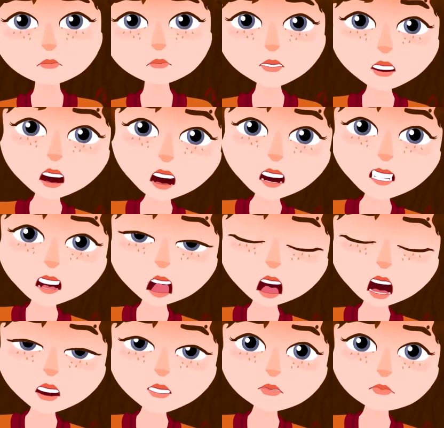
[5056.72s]
Father then
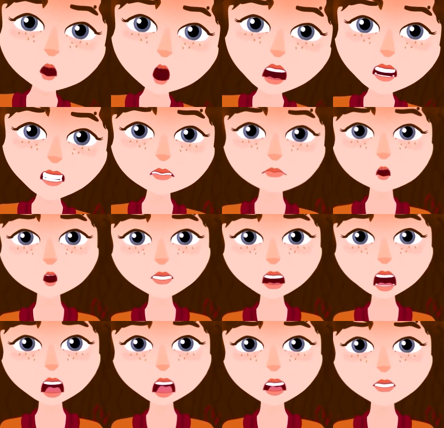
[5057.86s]
grabbed Philip by the collar
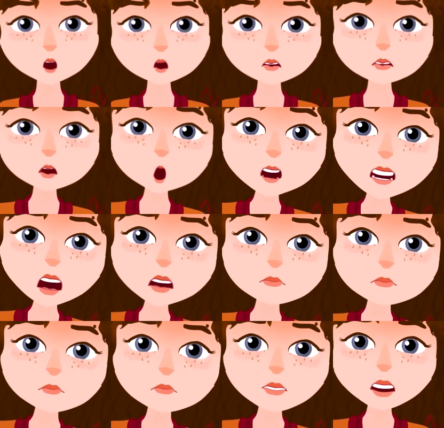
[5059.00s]
and pulled him up close,
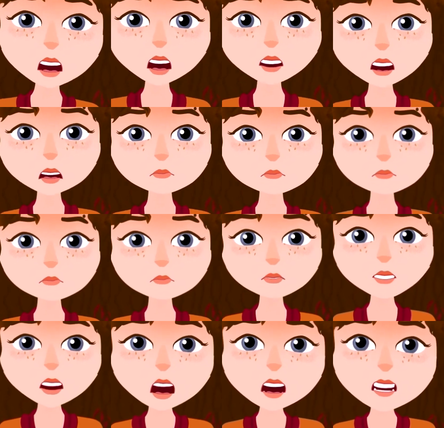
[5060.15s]
saying,
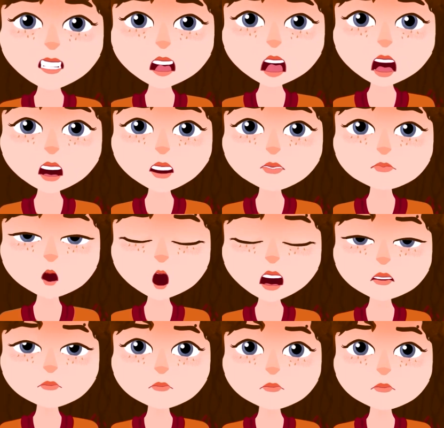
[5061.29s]
"Then you go fix it."